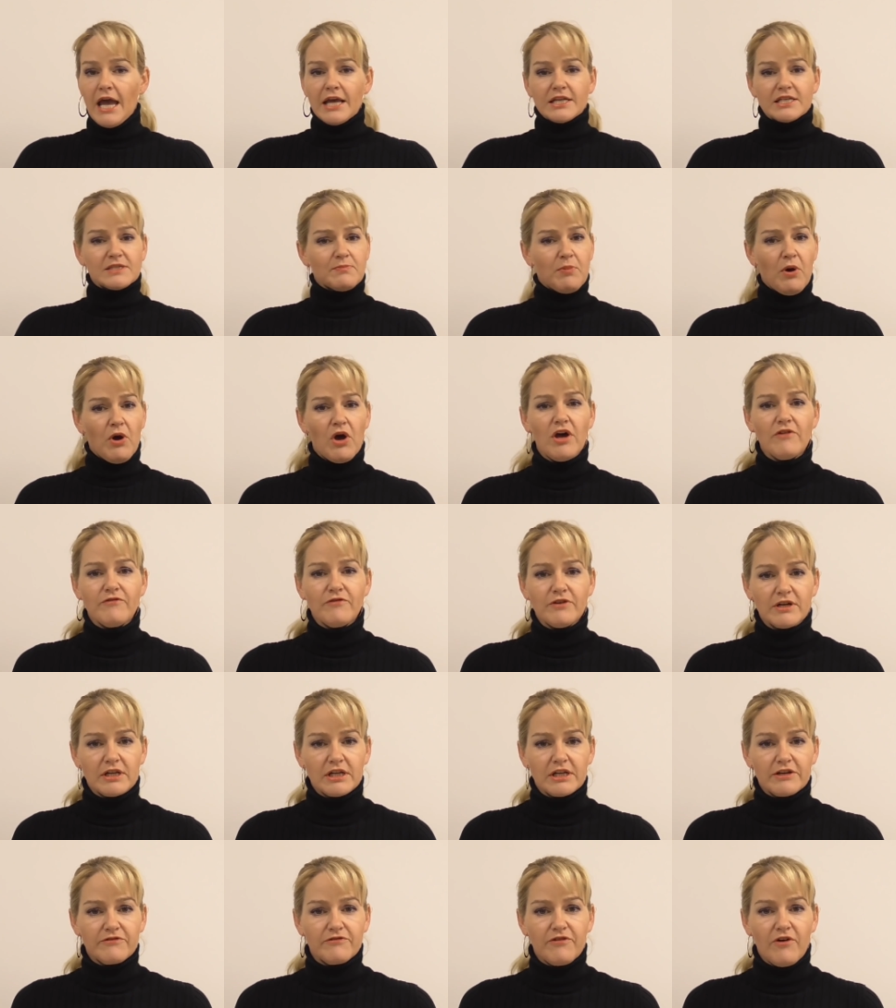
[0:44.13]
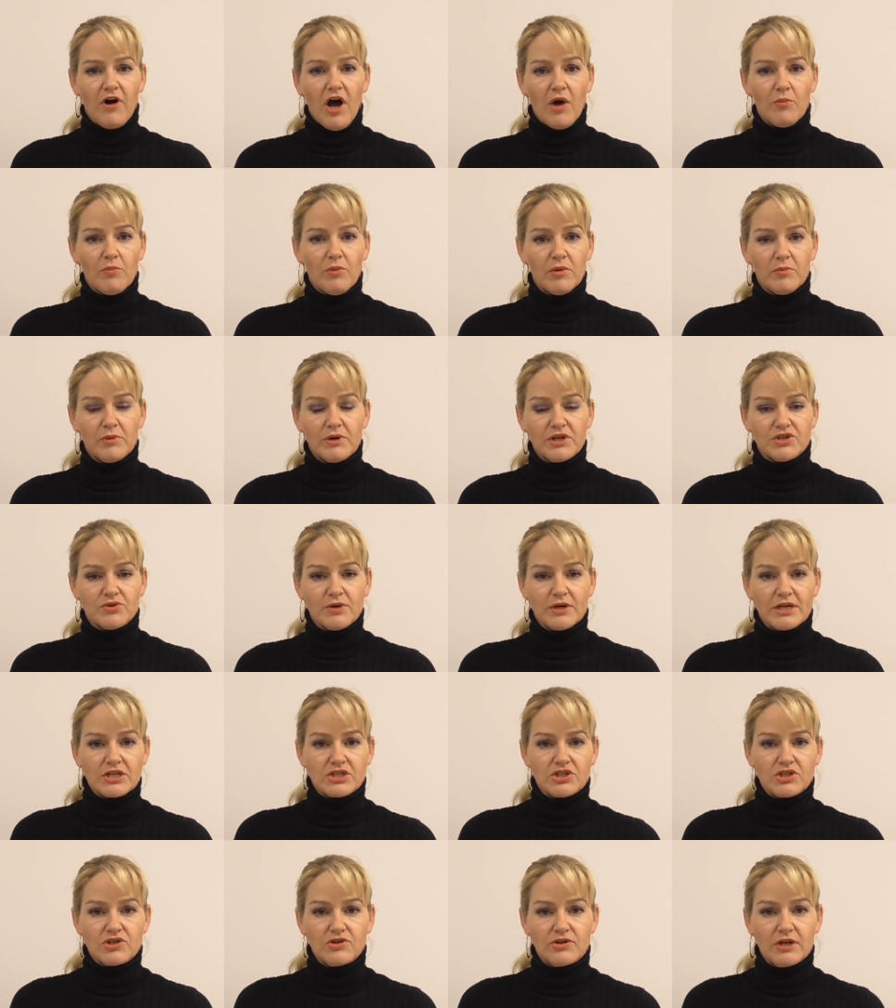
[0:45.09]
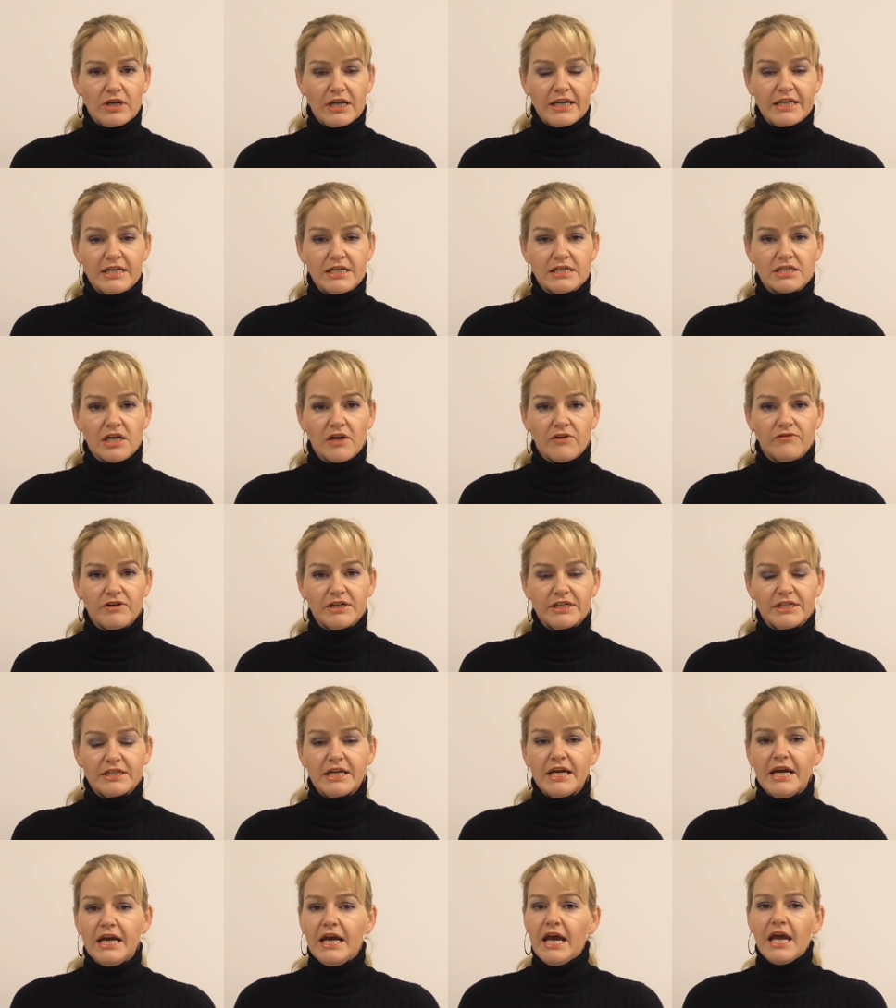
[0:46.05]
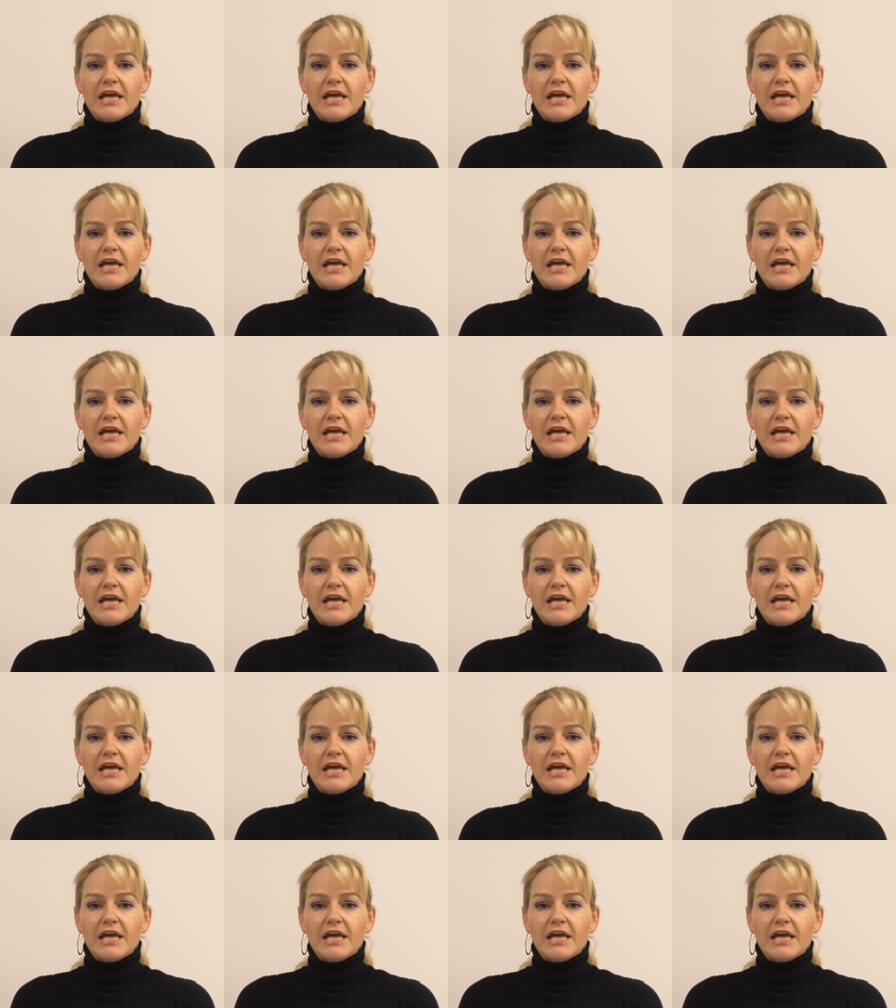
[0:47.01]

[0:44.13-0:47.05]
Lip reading: It's perfectly fine when we drink 2 liters of it.